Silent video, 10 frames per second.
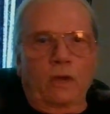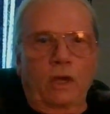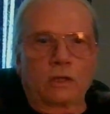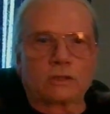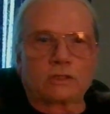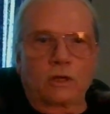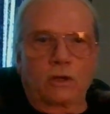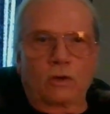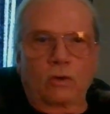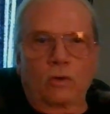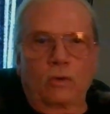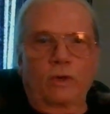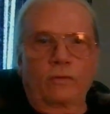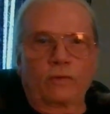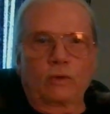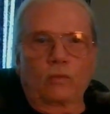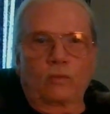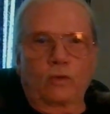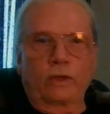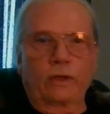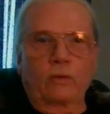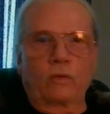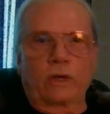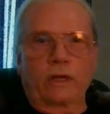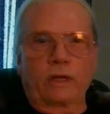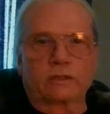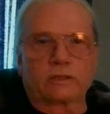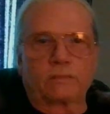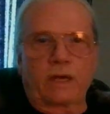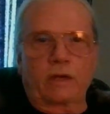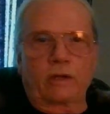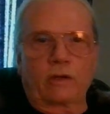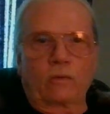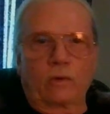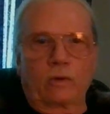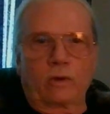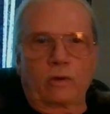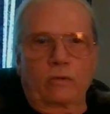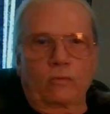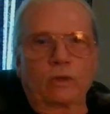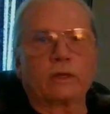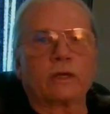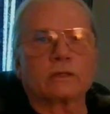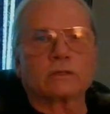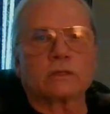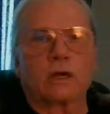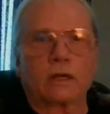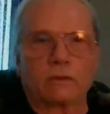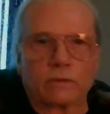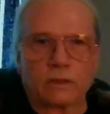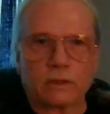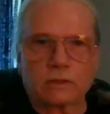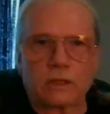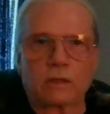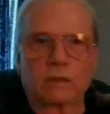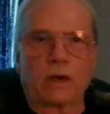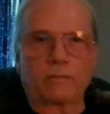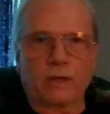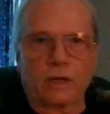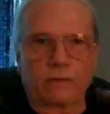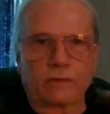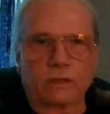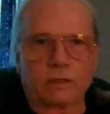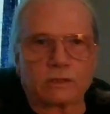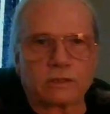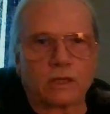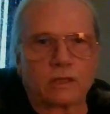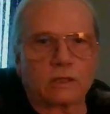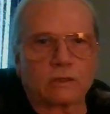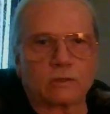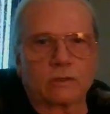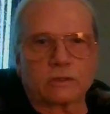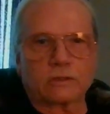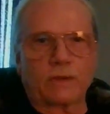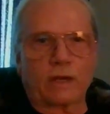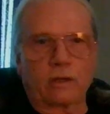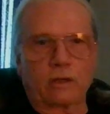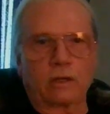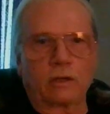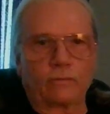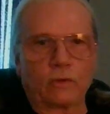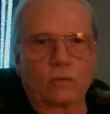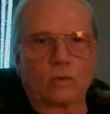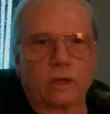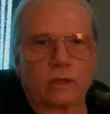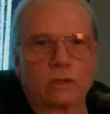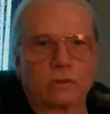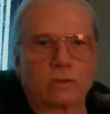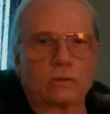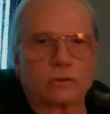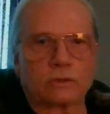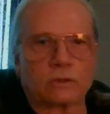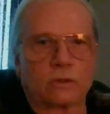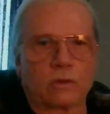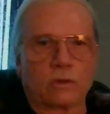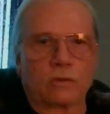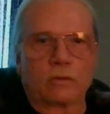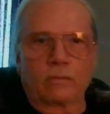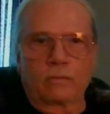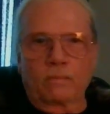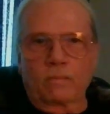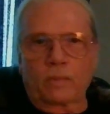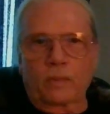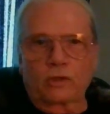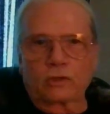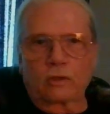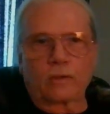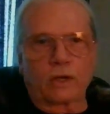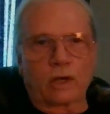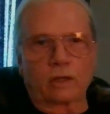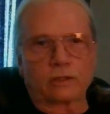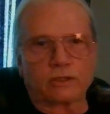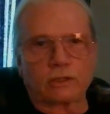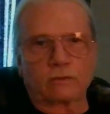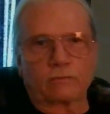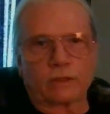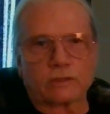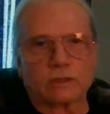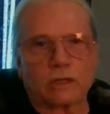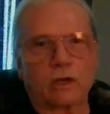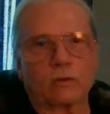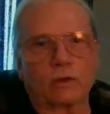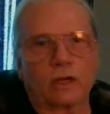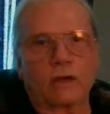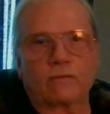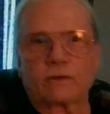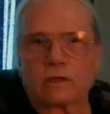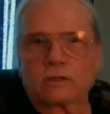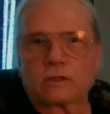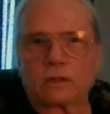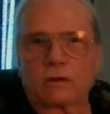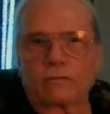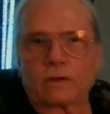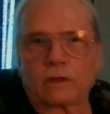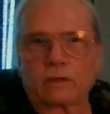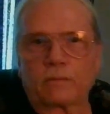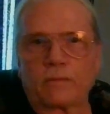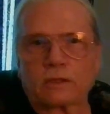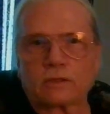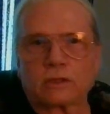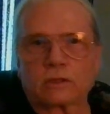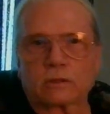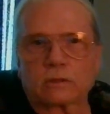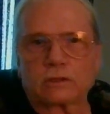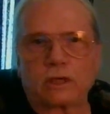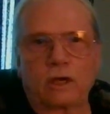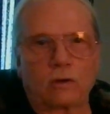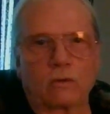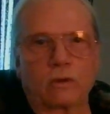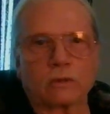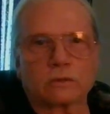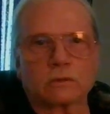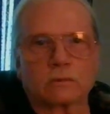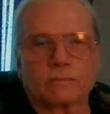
And so if you really want to expand that word, or really it's not even intent, I'm not even intending to expand it, if you want to use the terminology of, let's say, or the definition of a domestic terrorist,